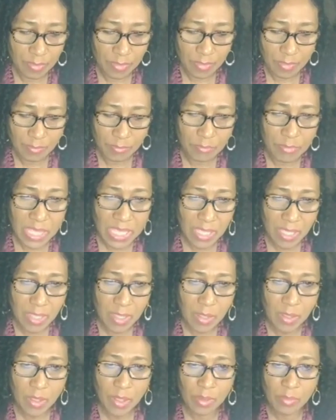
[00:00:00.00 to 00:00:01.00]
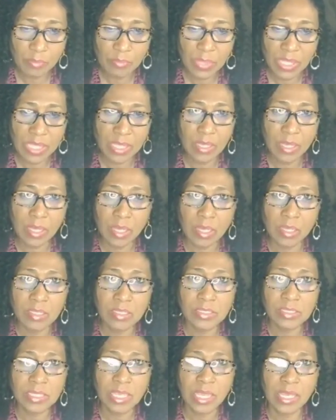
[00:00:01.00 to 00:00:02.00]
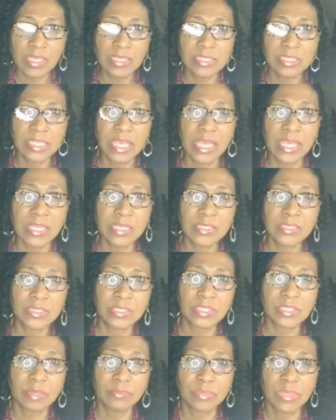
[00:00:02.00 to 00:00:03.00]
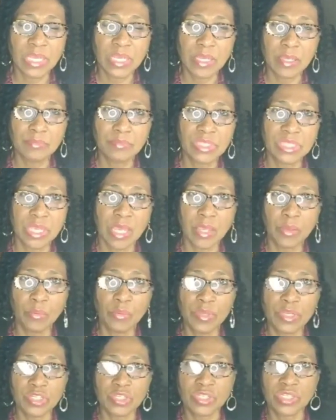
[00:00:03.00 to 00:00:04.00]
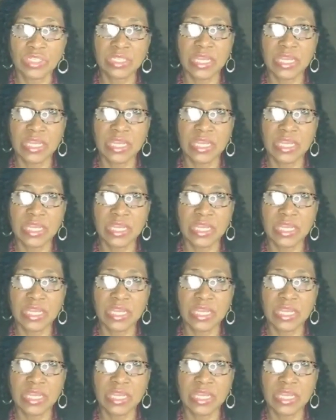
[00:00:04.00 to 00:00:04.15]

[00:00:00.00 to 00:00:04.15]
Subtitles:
me, because I said sometimes I wish